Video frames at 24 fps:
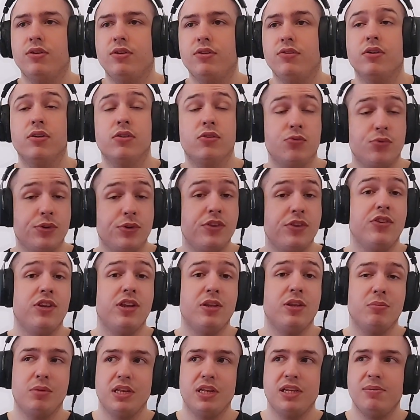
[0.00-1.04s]
Discord, Twitch,
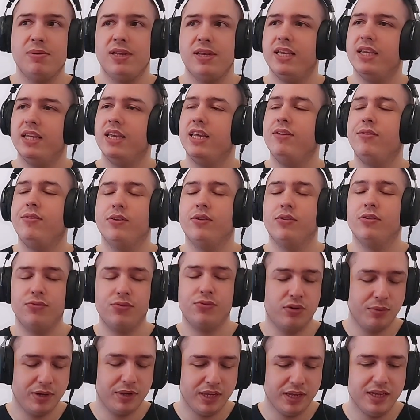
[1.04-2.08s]
and Bilibili if you want to
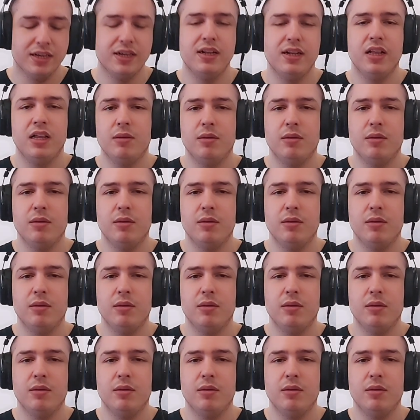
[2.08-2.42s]
follow me,